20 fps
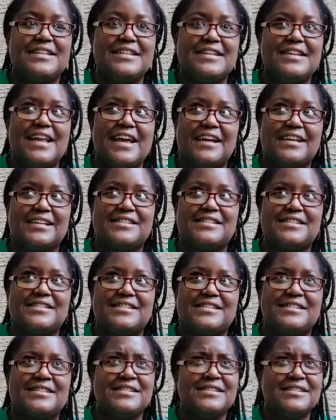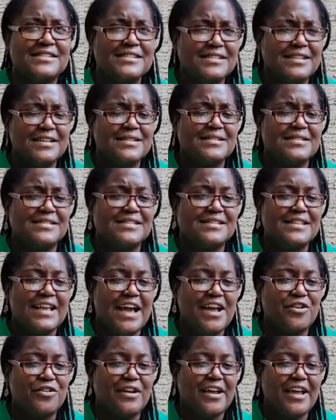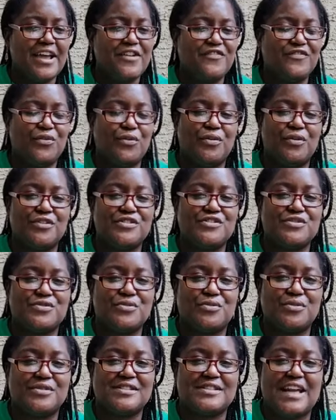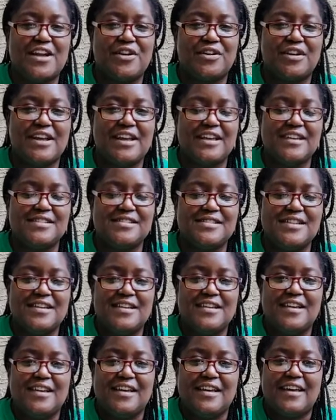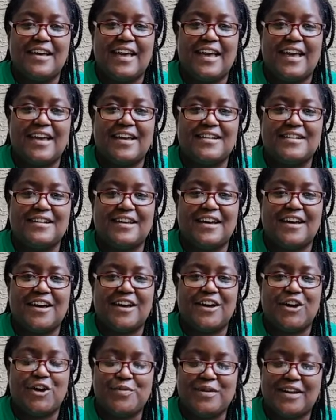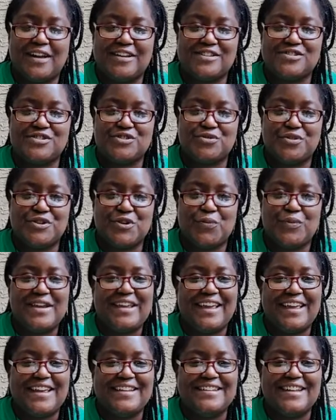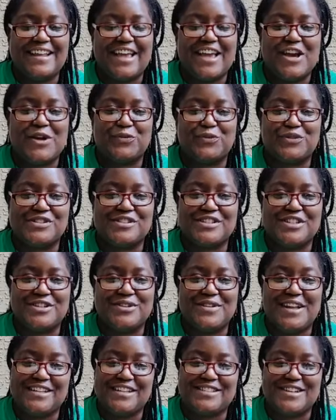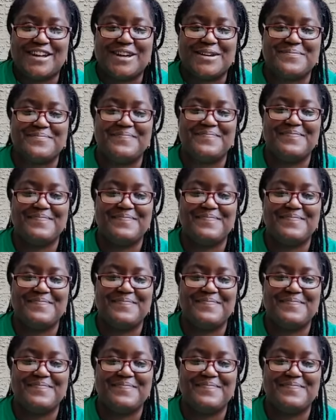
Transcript: next Saturday for Schuylkill Saturdays. And hope you guys enjoy your weekend, and we'll see you next time.